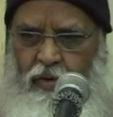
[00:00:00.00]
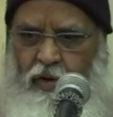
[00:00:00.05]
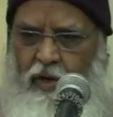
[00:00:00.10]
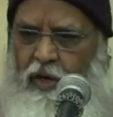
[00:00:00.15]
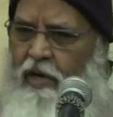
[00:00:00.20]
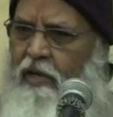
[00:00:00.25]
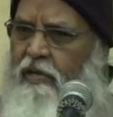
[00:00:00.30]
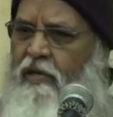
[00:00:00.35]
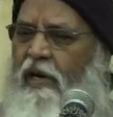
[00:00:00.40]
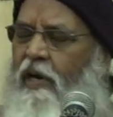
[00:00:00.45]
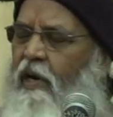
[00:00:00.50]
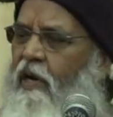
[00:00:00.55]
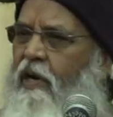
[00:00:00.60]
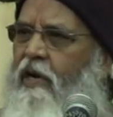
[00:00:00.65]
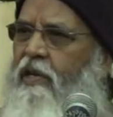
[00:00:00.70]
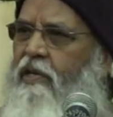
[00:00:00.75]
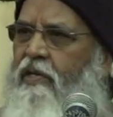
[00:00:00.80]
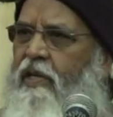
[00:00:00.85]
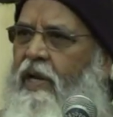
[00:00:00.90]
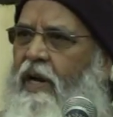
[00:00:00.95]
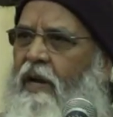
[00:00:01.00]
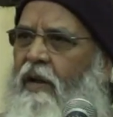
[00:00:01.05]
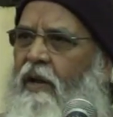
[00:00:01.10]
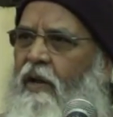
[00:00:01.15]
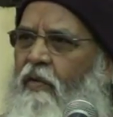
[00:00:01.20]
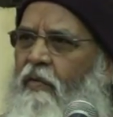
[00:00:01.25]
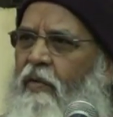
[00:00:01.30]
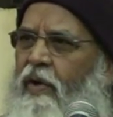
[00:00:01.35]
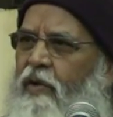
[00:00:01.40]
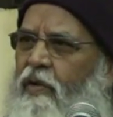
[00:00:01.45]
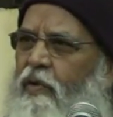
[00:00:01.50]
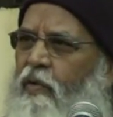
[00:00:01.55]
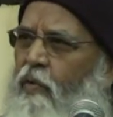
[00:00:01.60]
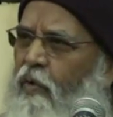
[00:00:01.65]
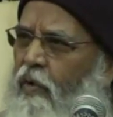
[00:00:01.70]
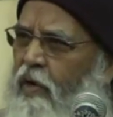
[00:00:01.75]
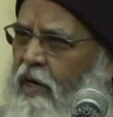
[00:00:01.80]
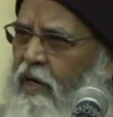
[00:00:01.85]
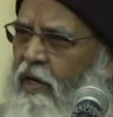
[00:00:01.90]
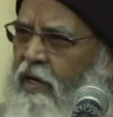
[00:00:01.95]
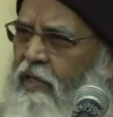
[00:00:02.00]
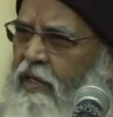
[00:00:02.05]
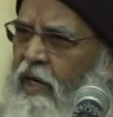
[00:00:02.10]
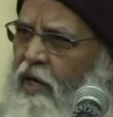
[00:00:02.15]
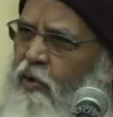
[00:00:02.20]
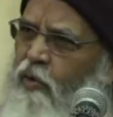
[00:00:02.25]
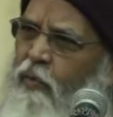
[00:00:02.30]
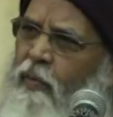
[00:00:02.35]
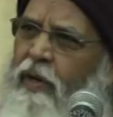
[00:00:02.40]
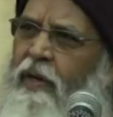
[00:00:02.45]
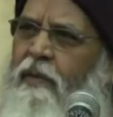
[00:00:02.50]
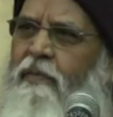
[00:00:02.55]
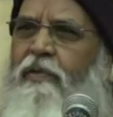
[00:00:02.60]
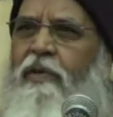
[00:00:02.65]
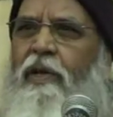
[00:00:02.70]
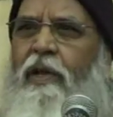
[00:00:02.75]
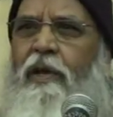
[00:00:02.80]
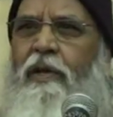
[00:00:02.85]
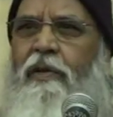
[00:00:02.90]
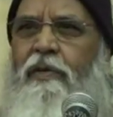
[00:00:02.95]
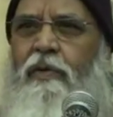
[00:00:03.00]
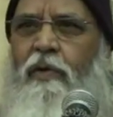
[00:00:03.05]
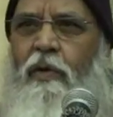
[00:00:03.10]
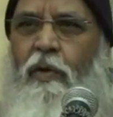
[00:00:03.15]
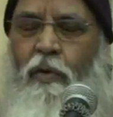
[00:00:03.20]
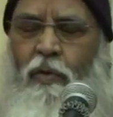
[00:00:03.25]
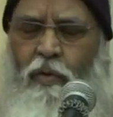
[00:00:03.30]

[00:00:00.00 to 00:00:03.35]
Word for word: He doesn't understand. When you don't understand, you become serious.